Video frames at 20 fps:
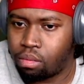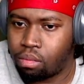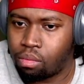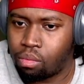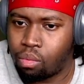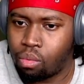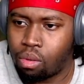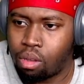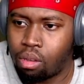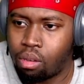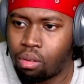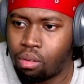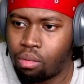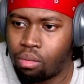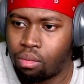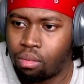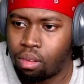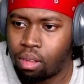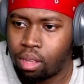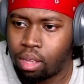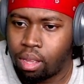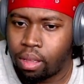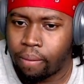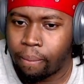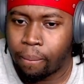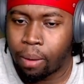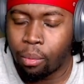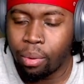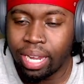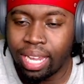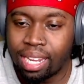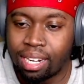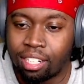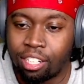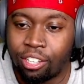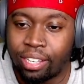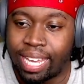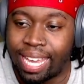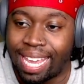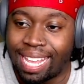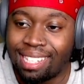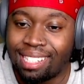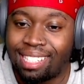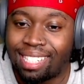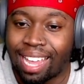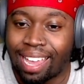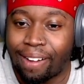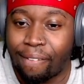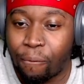Whoa. But we're getting a little insight of